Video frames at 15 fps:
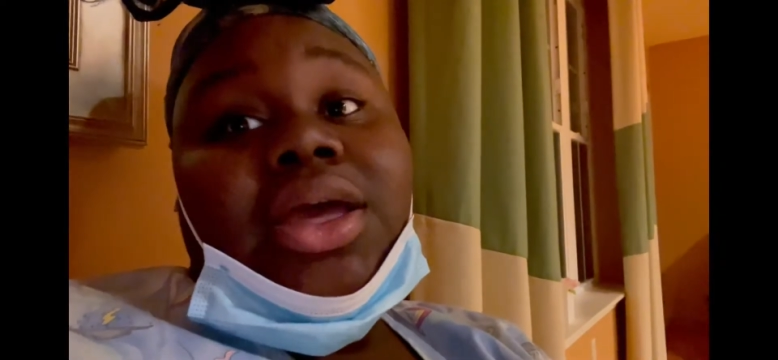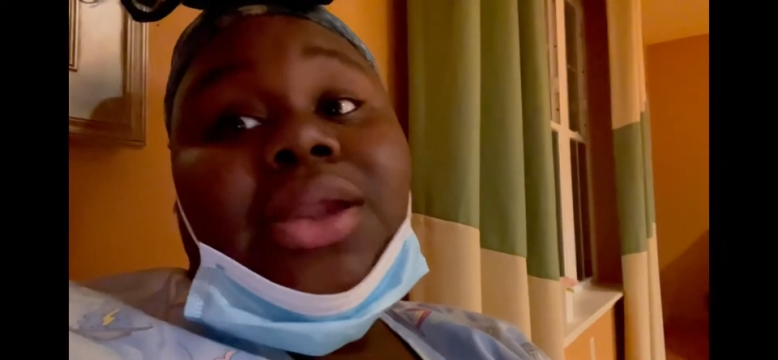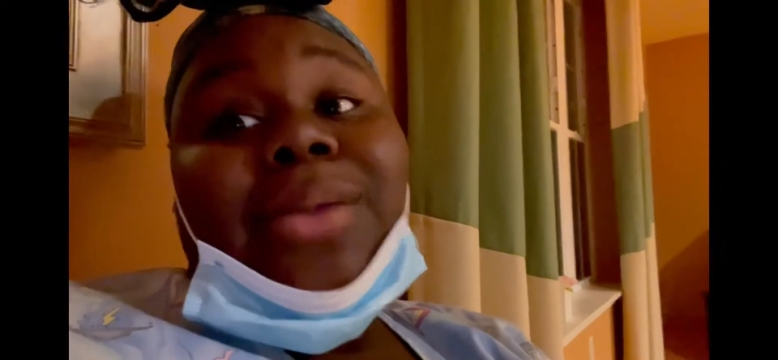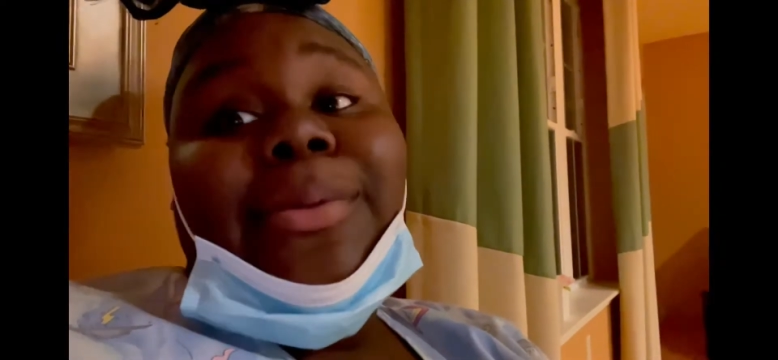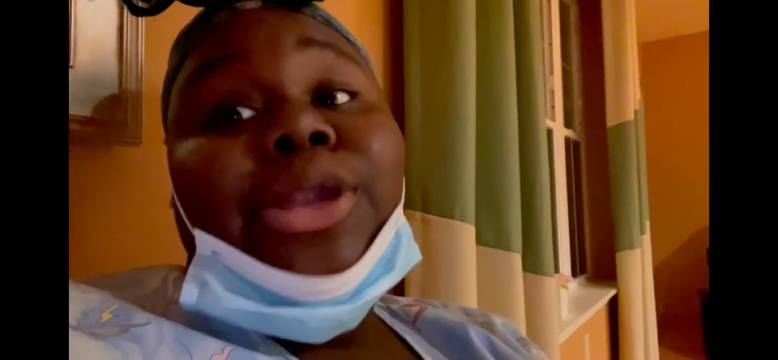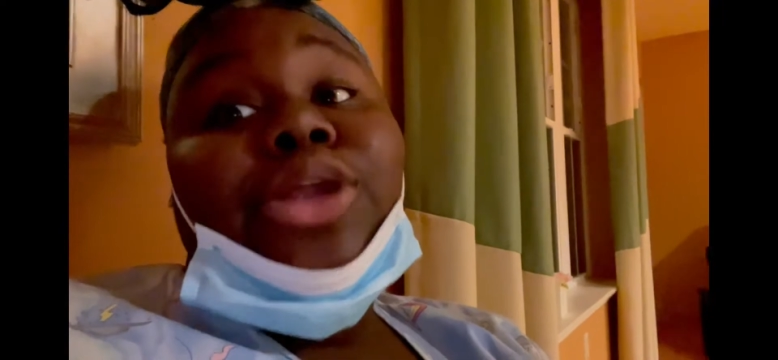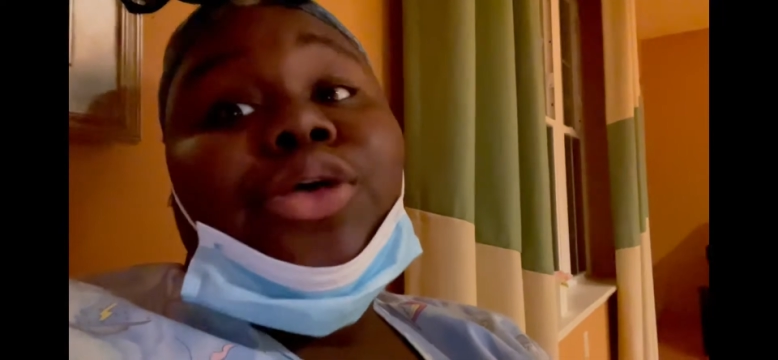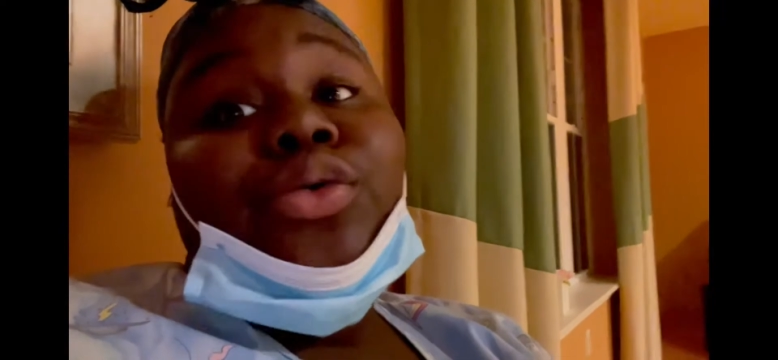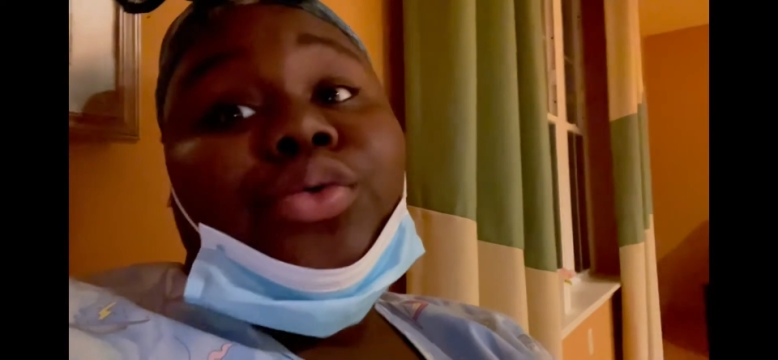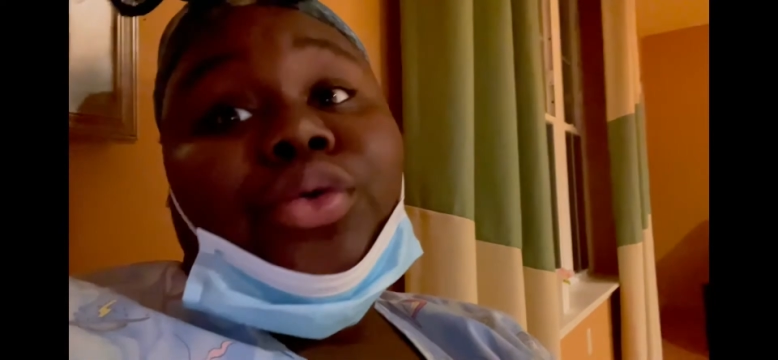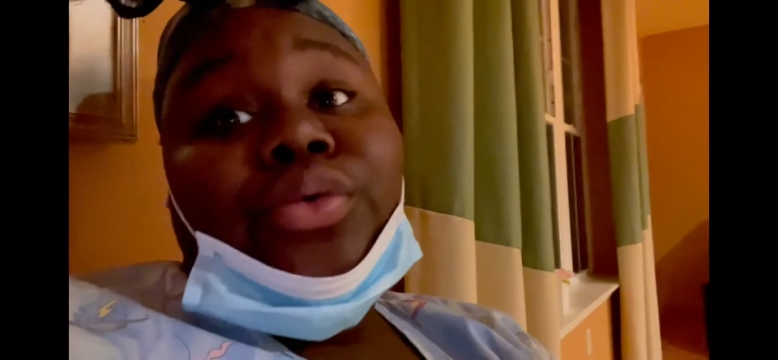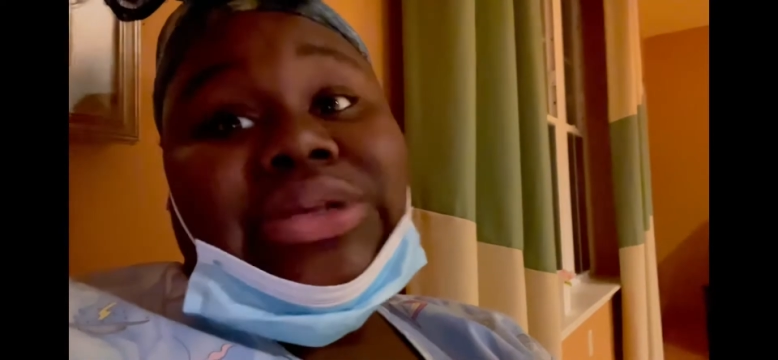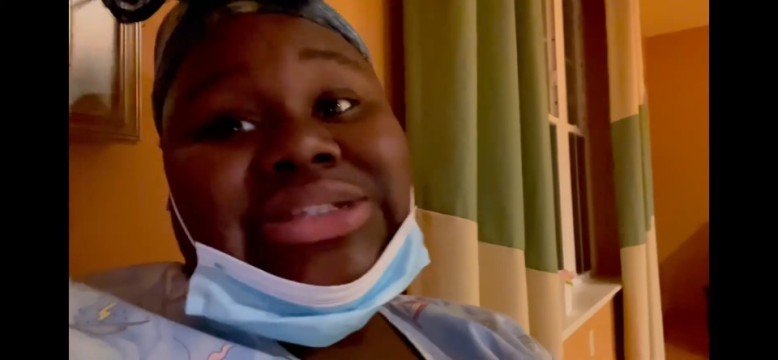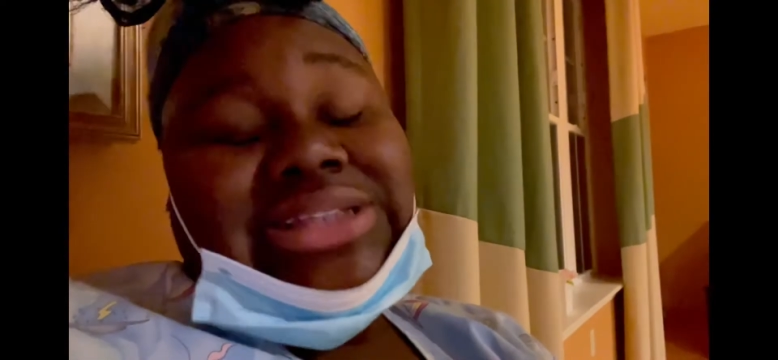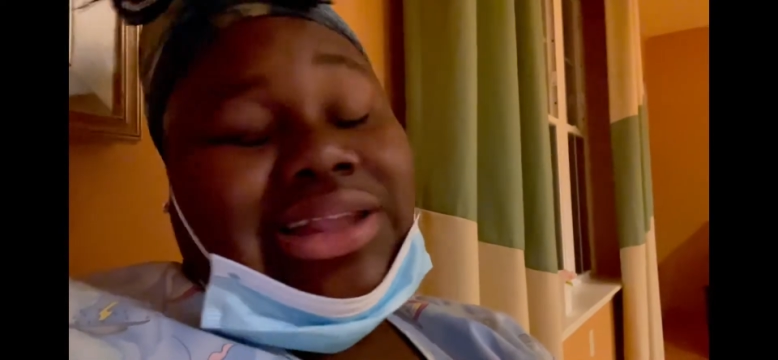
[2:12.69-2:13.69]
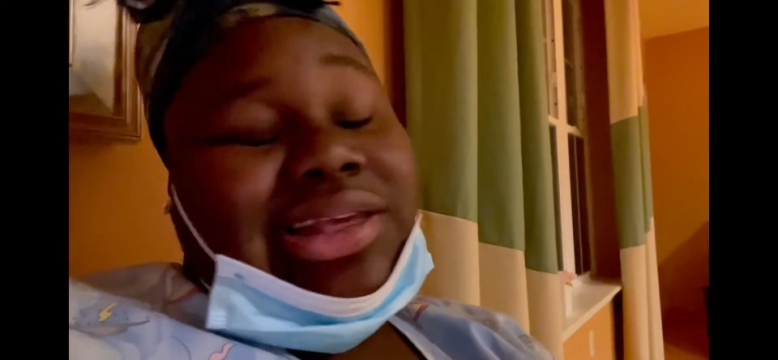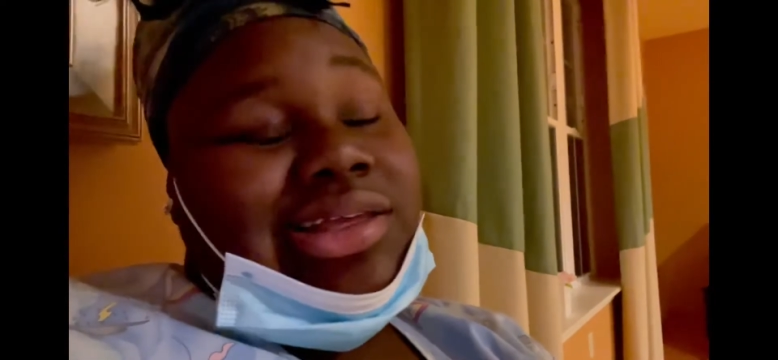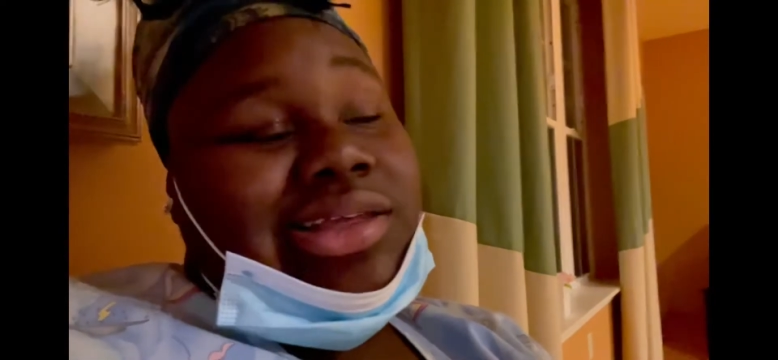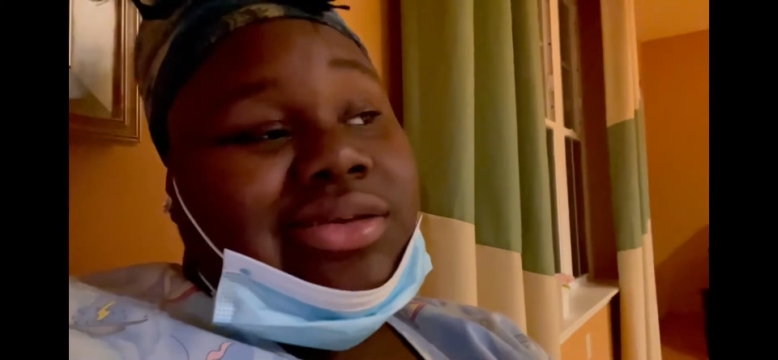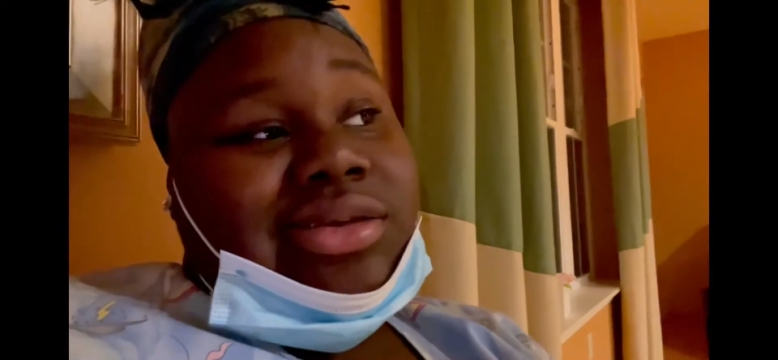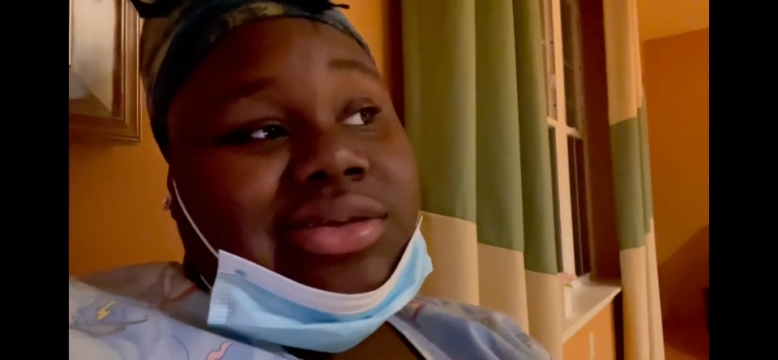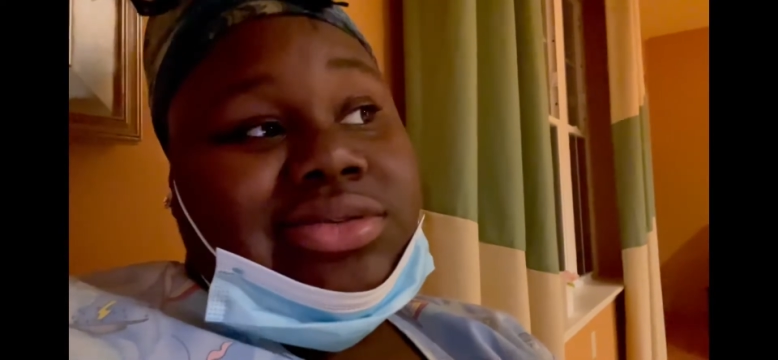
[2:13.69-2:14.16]
depending on who the resident
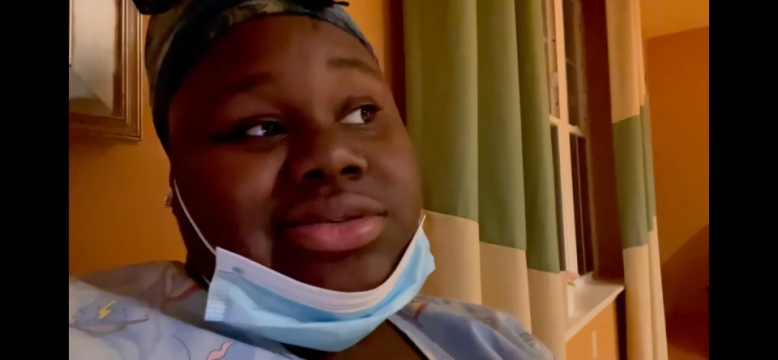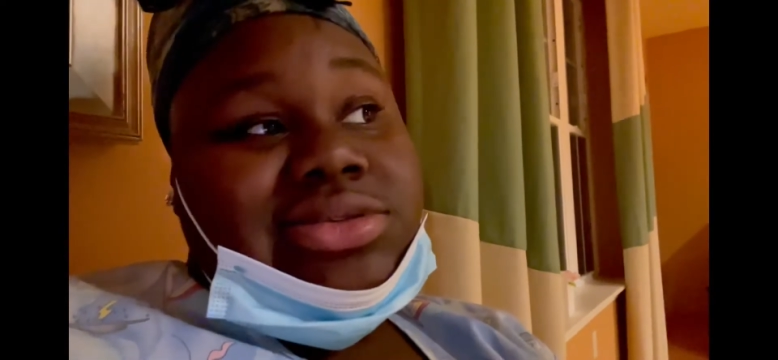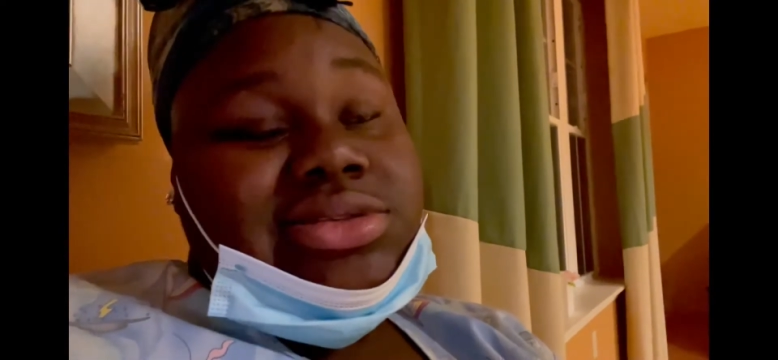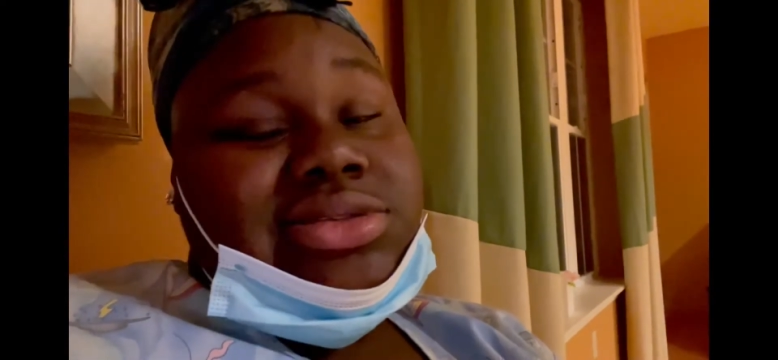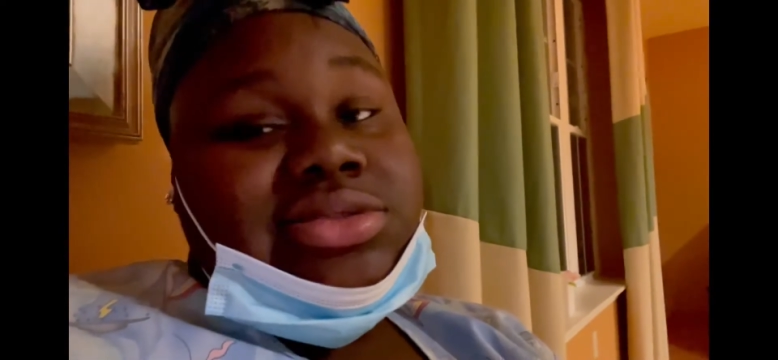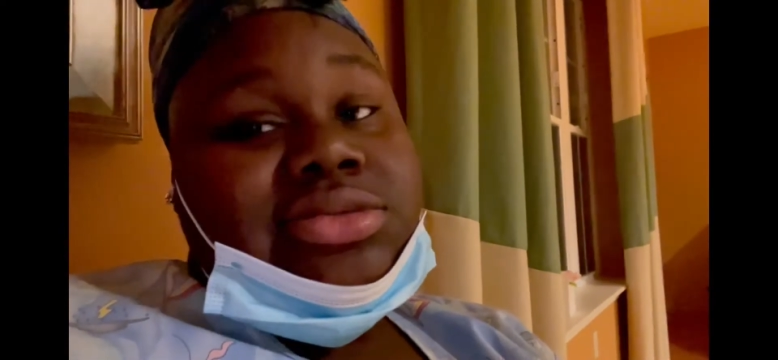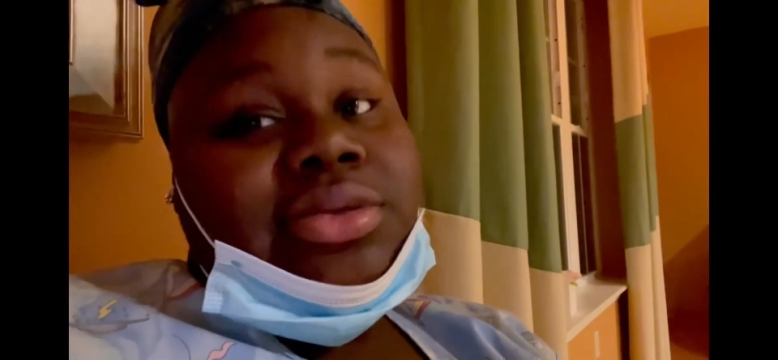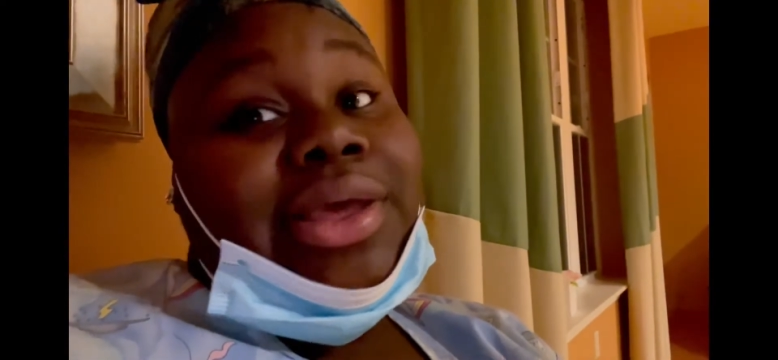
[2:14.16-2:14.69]
is